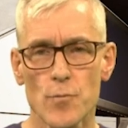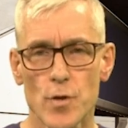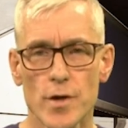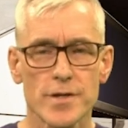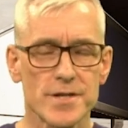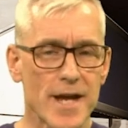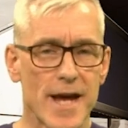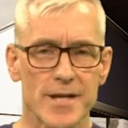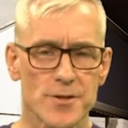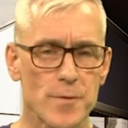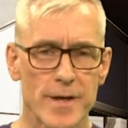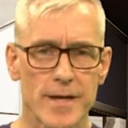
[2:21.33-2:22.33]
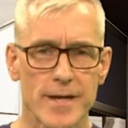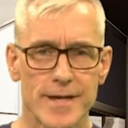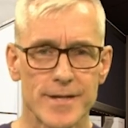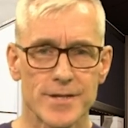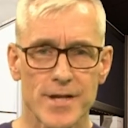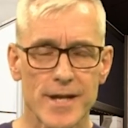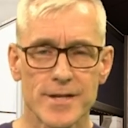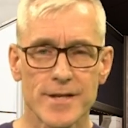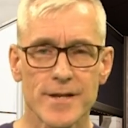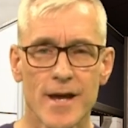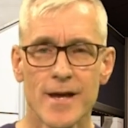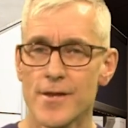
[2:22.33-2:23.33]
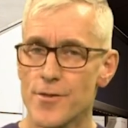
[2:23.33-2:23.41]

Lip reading: works as we intended.